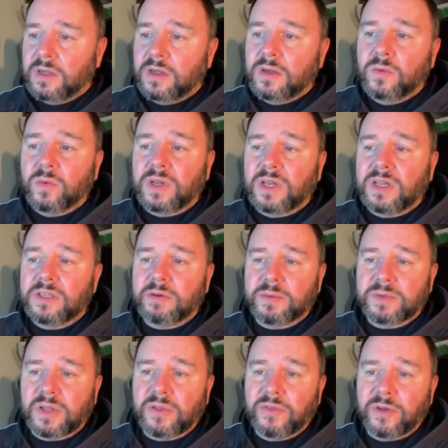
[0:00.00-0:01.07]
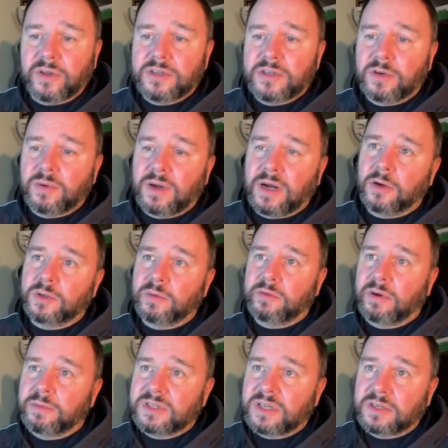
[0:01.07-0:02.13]
we need to represent 32. How do we
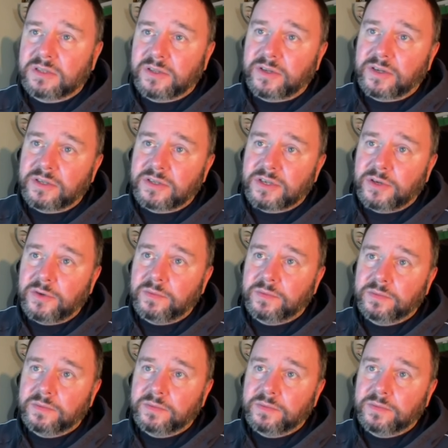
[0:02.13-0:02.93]
represent 32?